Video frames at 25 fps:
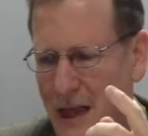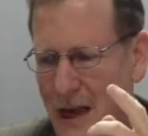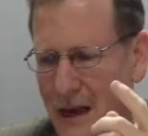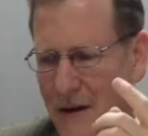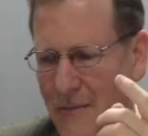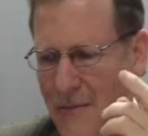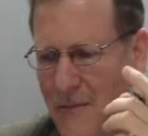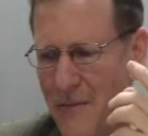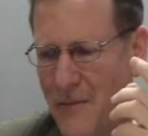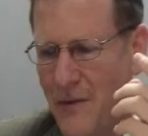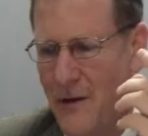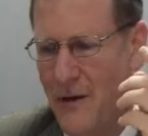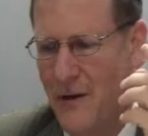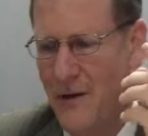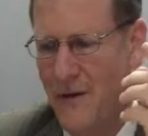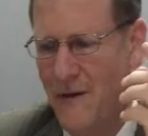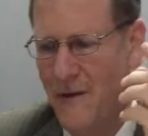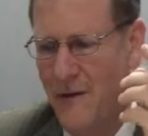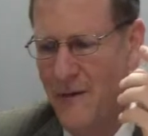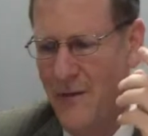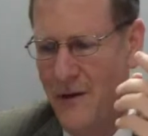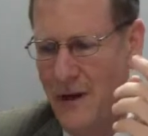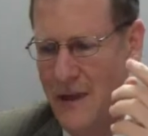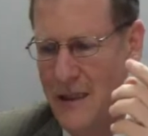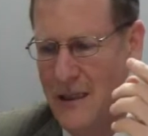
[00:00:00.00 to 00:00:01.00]
them
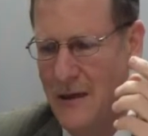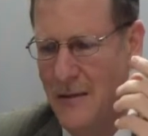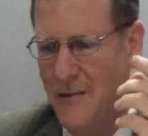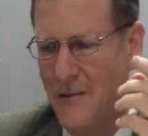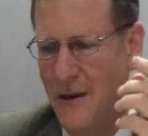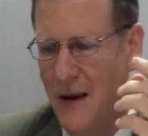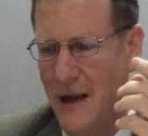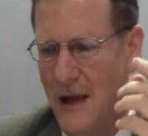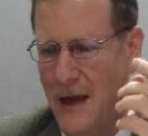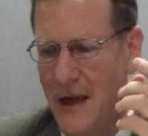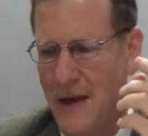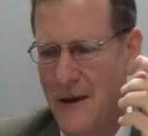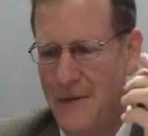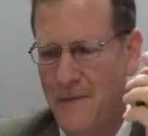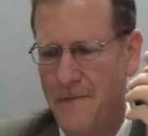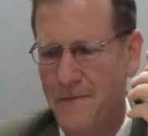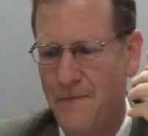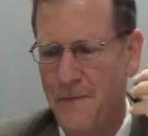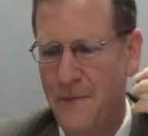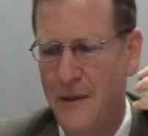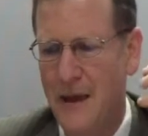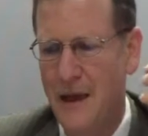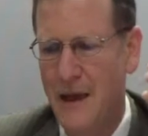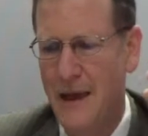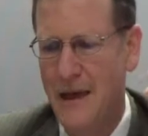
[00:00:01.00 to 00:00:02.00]
visibly
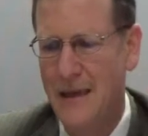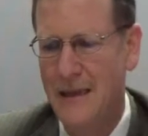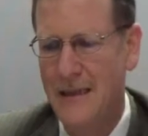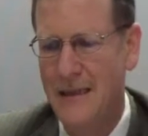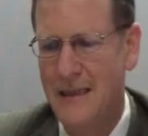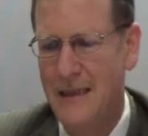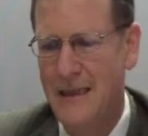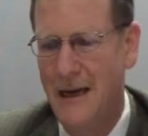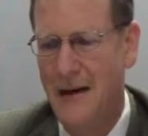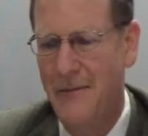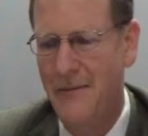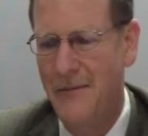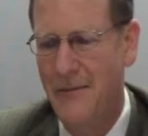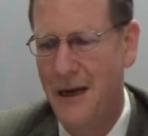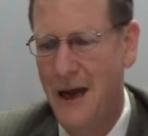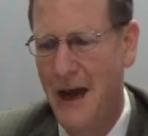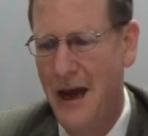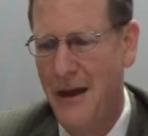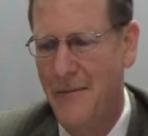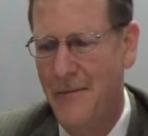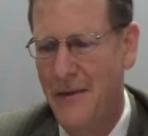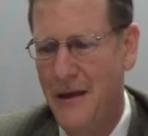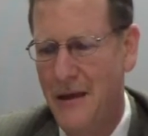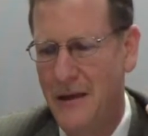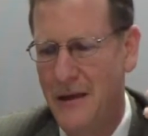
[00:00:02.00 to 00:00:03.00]
and
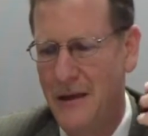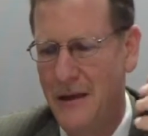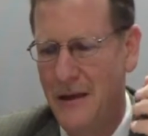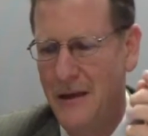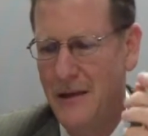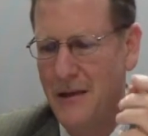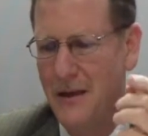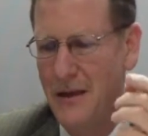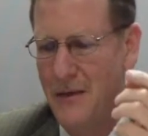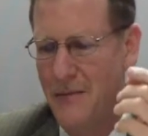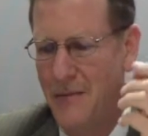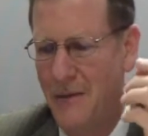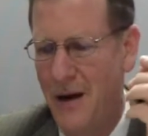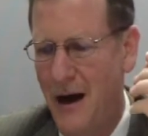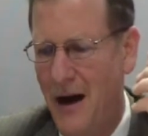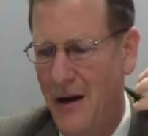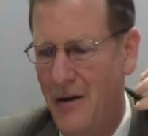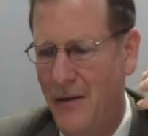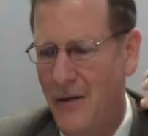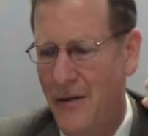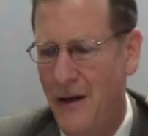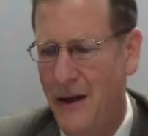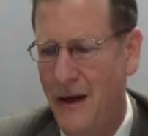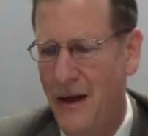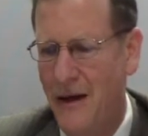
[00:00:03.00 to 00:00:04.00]
sometimes it turns
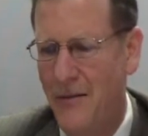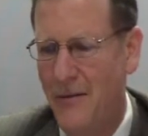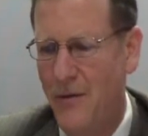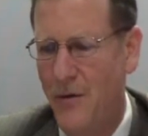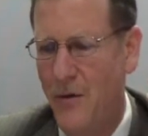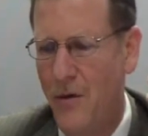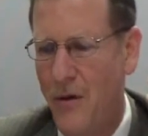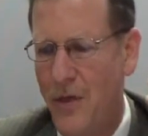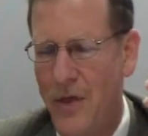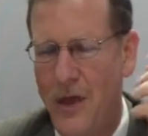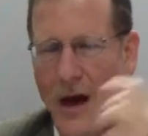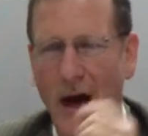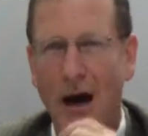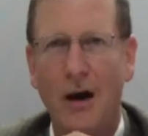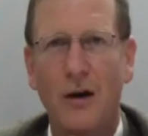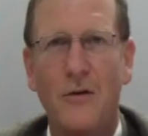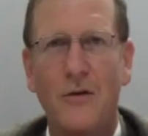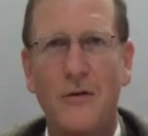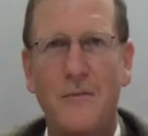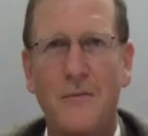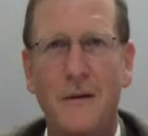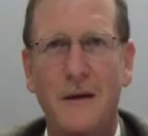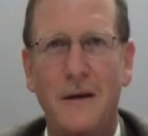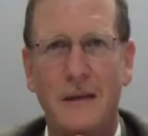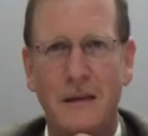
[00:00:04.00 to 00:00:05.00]
about them
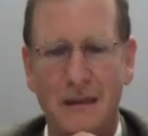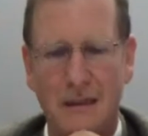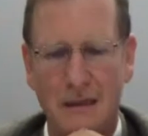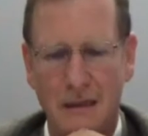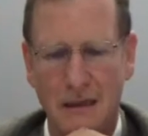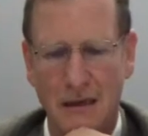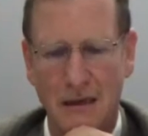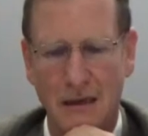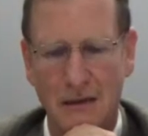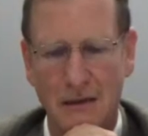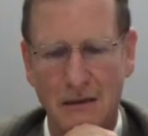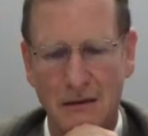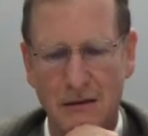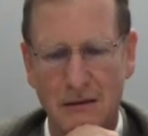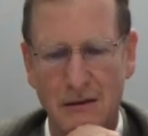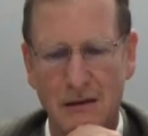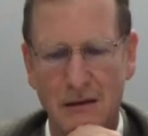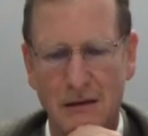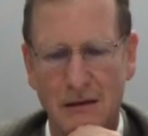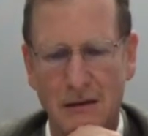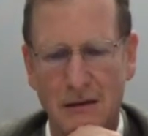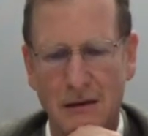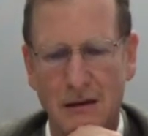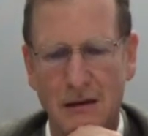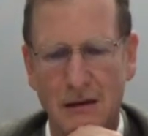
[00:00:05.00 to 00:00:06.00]
without being seen.
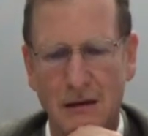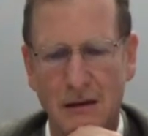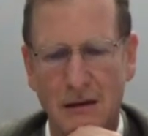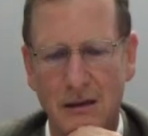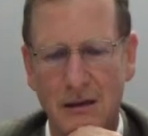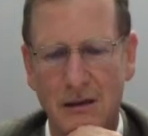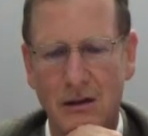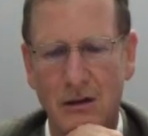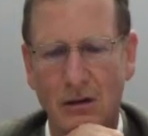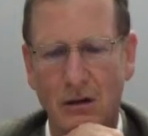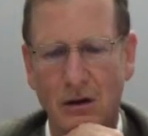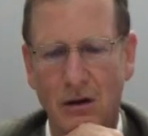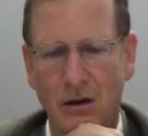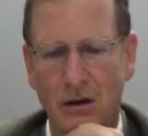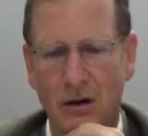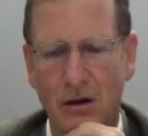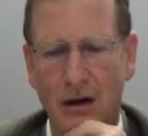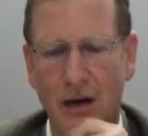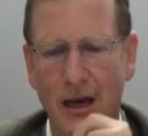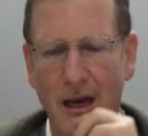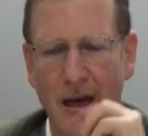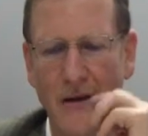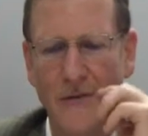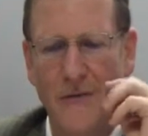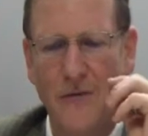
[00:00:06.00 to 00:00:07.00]

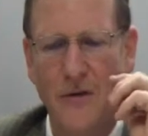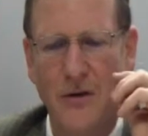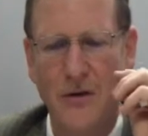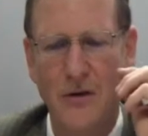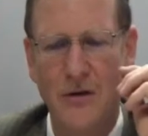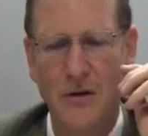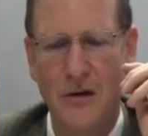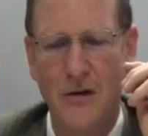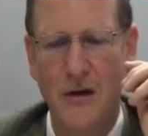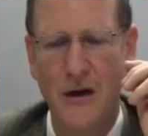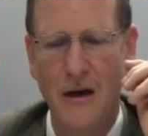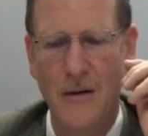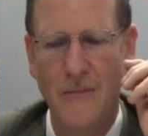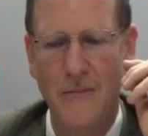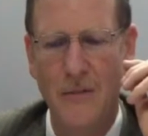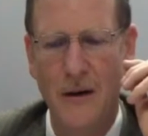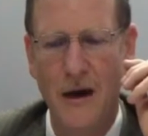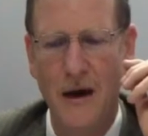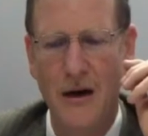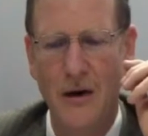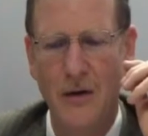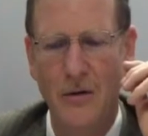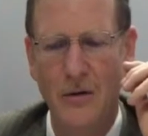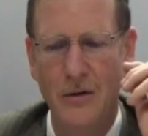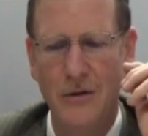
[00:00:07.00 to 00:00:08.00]
So if you talk
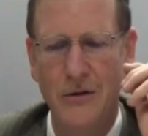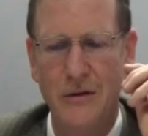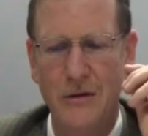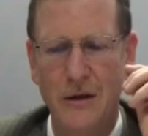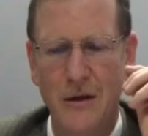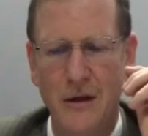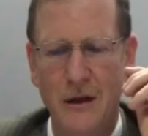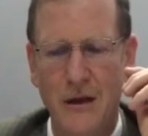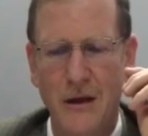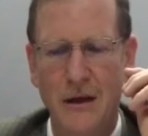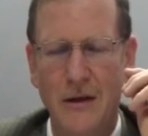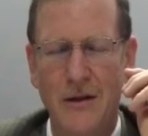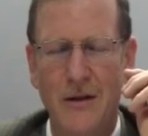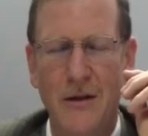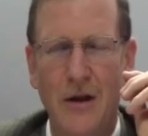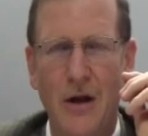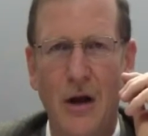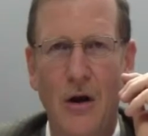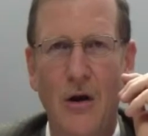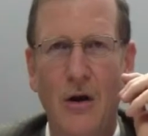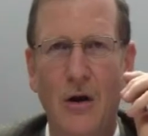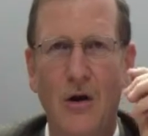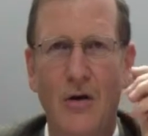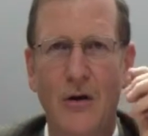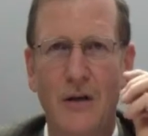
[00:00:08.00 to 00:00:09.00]
about the
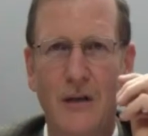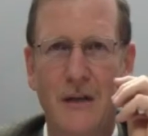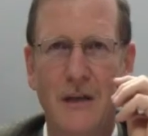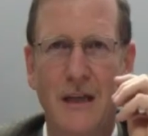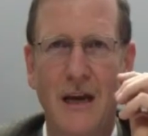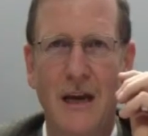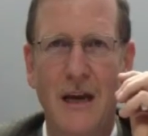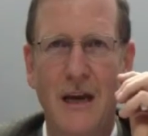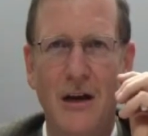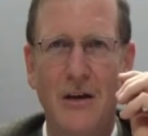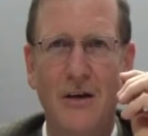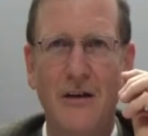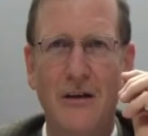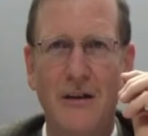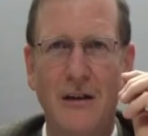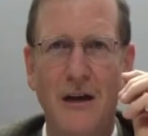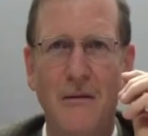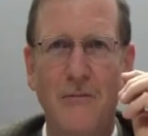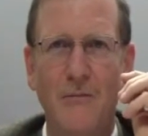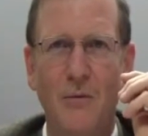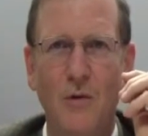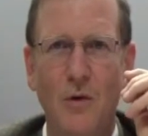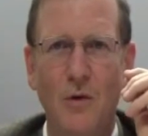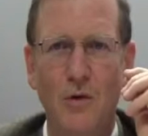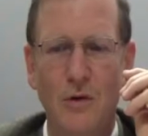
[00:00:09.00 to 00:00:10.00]
long day on
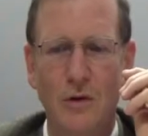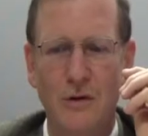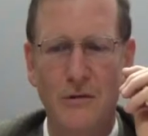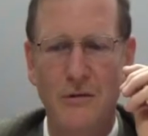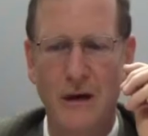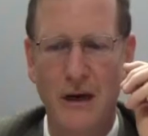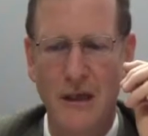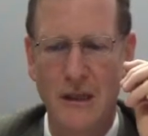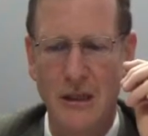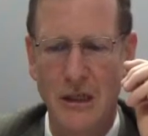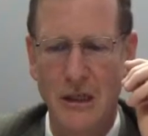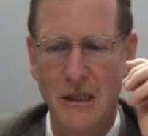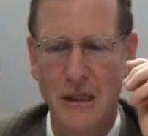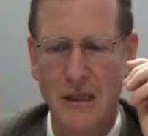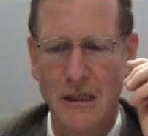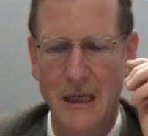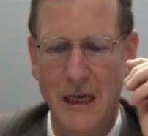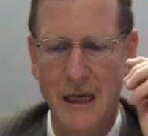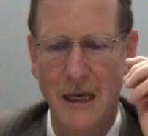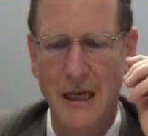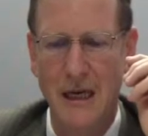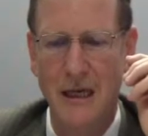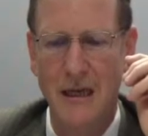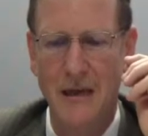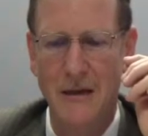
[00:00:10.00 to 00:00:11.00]
Tammuz, Rashi
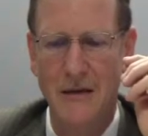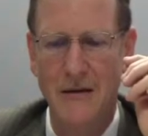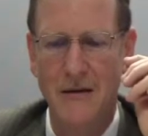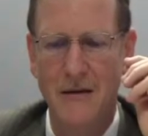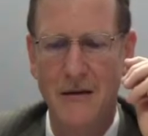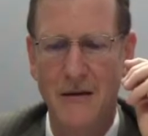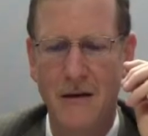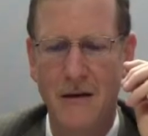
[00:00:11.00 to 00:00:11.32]
said